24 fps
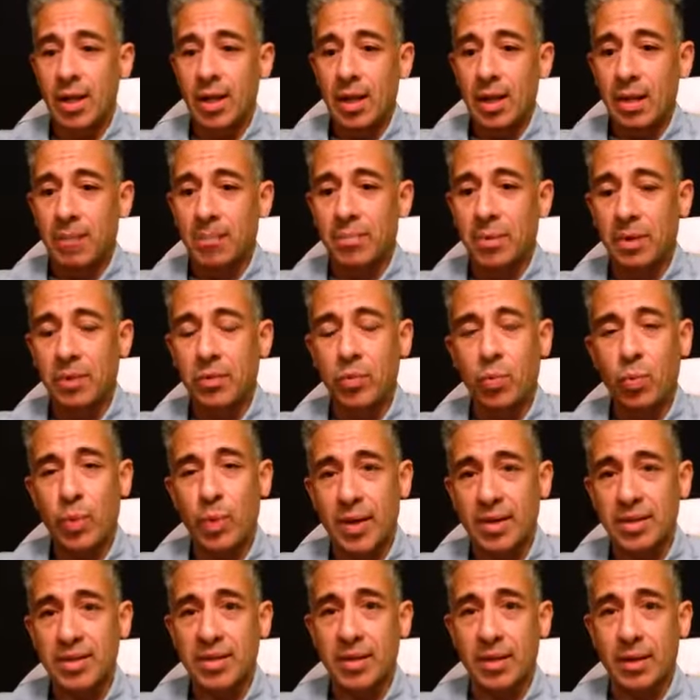but
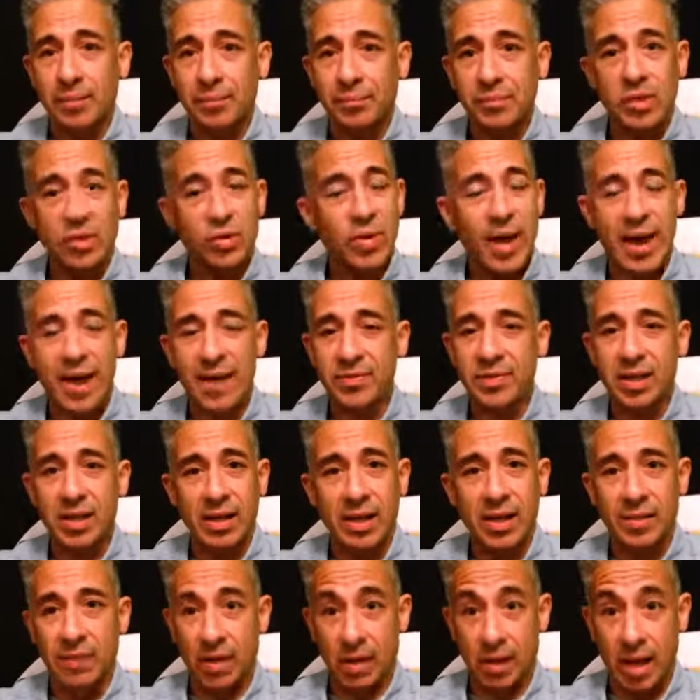wisdom, you have to
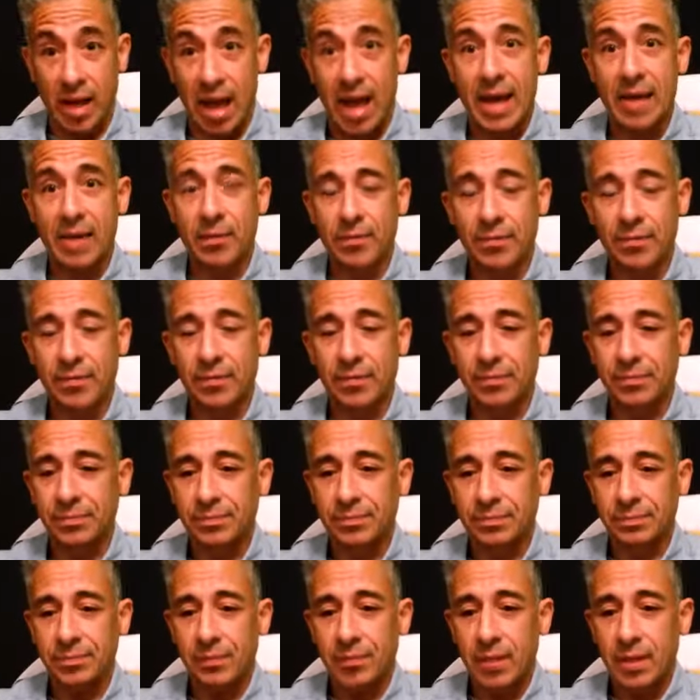live a life
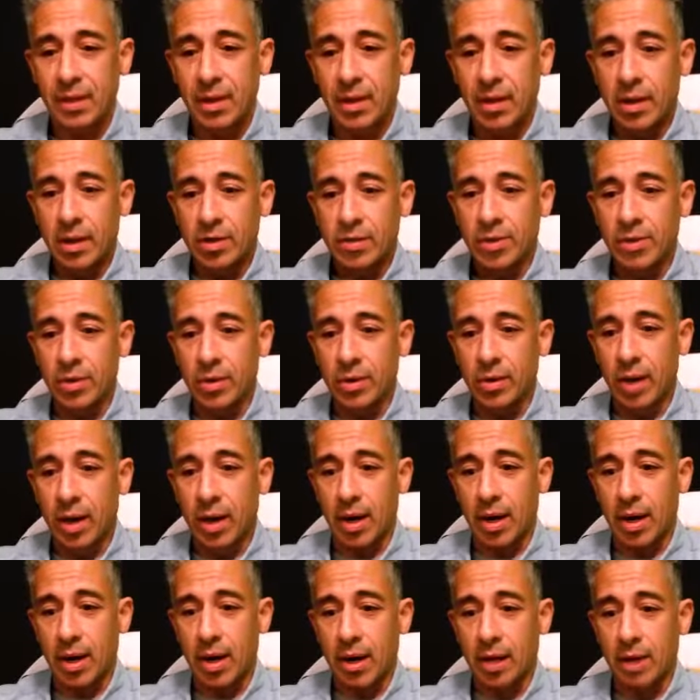to,
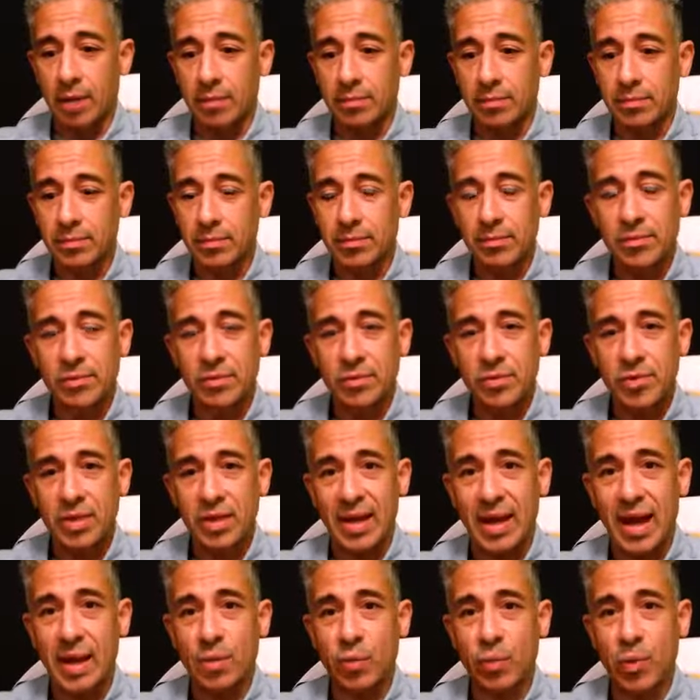uh, um, to
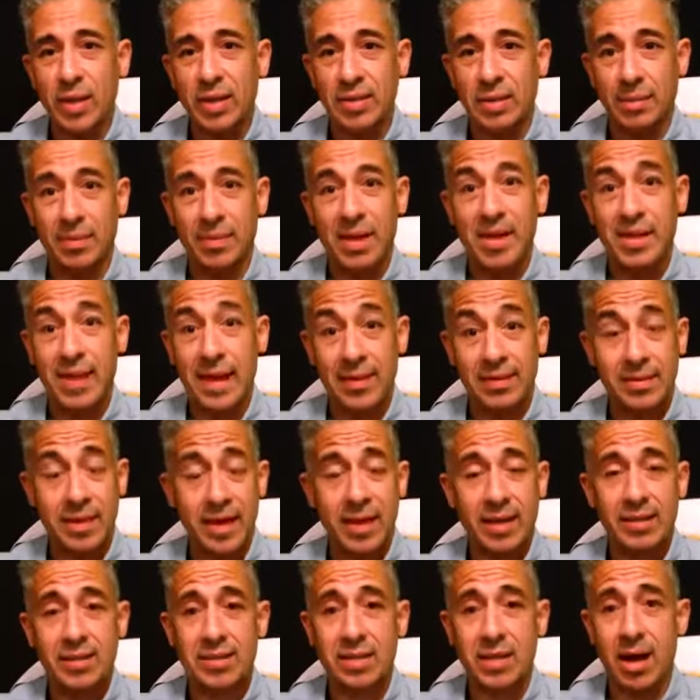get wisdom, and that
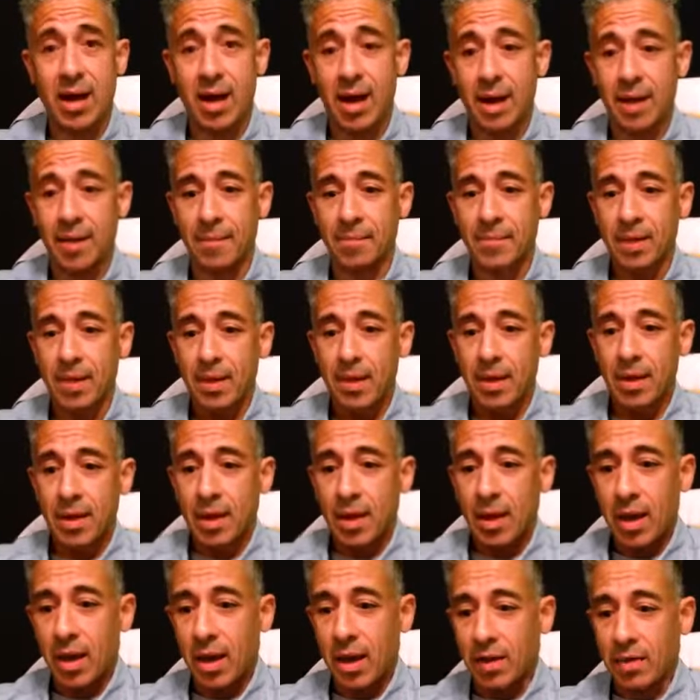takes time.
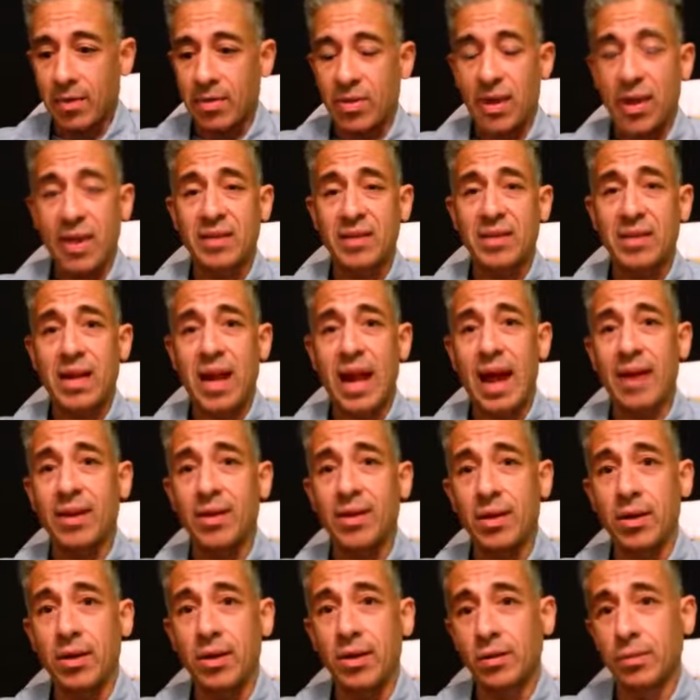And things that I
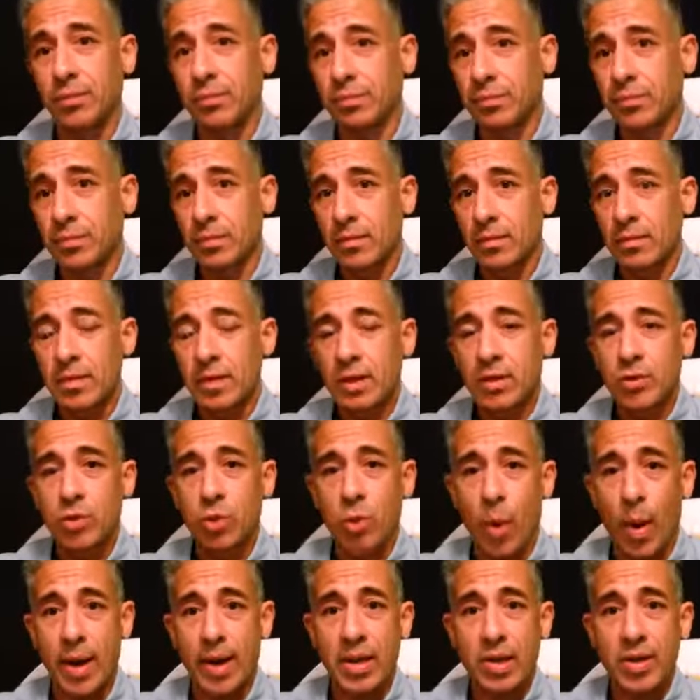knew
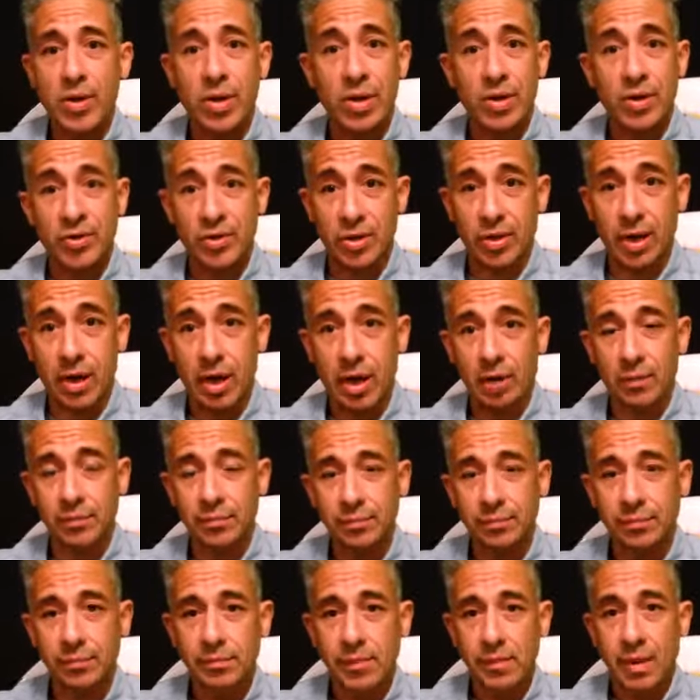20 years
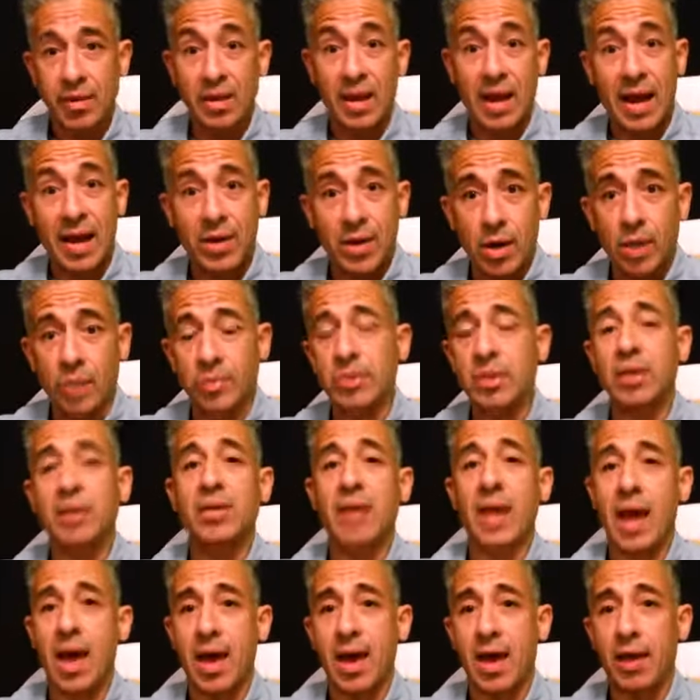ago that I know
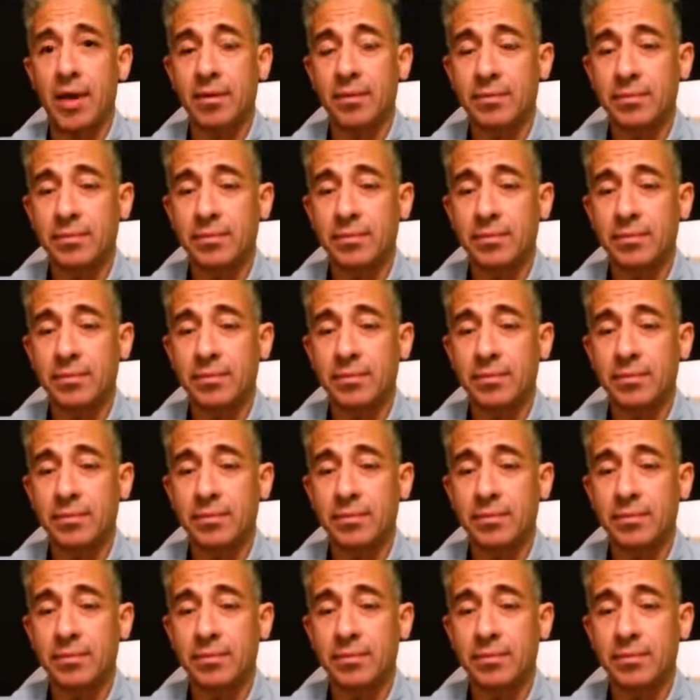today,